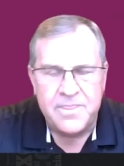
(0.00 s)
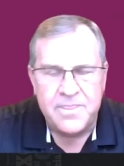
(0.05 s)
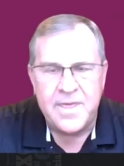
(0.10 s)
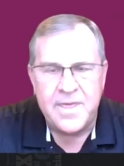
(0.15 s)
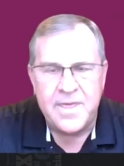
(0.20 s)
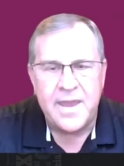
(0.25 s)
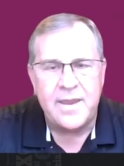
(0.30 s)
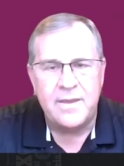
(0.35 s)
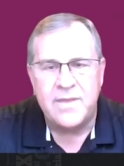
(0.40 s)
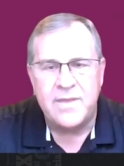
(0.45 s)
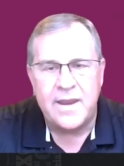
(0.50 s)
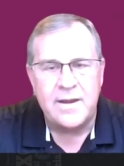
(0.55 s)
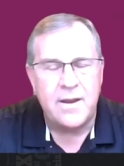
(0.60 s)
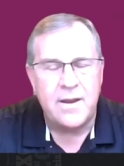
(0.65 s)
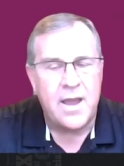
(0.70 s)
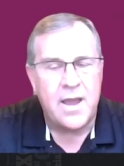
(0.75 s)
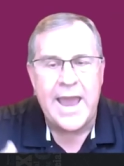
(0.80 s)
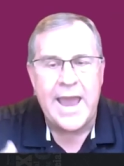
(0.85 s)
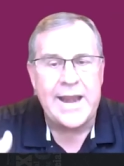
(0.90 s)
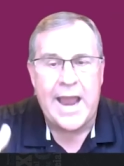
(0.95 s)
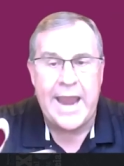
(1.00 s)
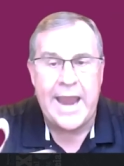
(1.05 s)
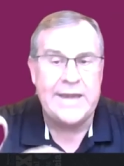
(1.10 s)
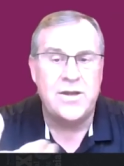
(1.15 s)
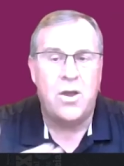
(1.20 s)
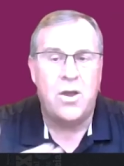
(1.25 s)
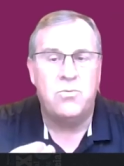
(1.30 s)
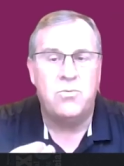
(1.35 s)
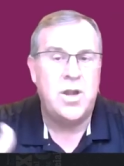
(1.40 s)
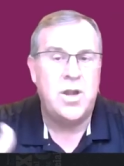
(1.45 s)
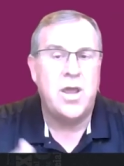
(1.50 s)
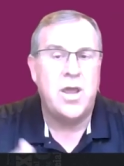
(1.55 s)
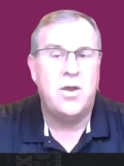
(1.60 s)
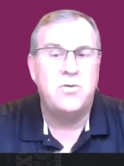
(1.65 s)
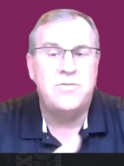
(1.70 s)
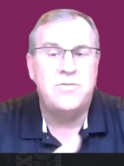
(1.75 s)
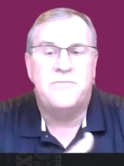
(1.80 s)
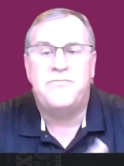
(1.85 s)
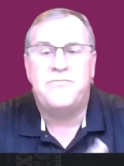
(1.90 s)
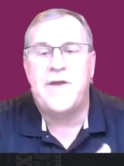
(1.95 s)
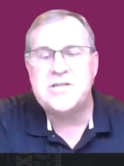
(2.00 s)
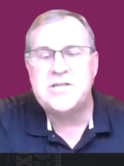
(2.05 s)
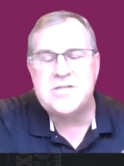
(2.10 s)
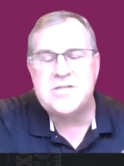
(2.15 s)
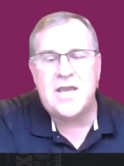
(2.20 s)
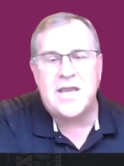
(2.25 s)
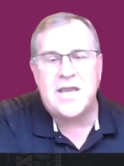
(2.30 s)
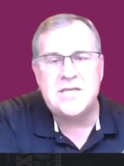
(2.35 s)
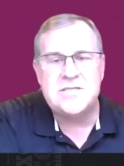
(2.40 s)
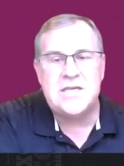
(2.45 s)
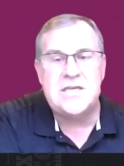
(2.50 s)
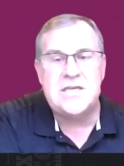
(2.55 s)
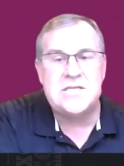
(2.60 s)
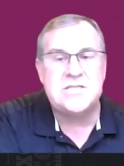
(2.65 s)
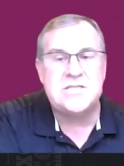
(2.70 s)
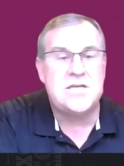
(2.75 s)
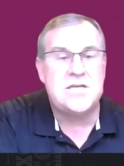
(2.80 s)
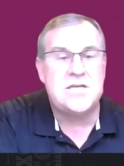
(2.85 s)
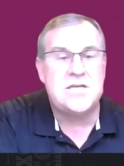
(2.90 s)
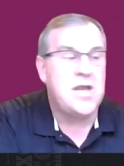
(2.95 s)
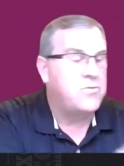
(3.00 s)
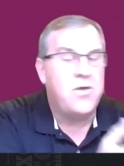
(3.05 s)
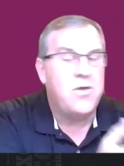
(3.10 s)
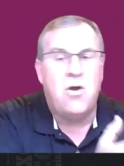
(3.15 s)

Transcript: They, they, I, I don't know. The franchisees know.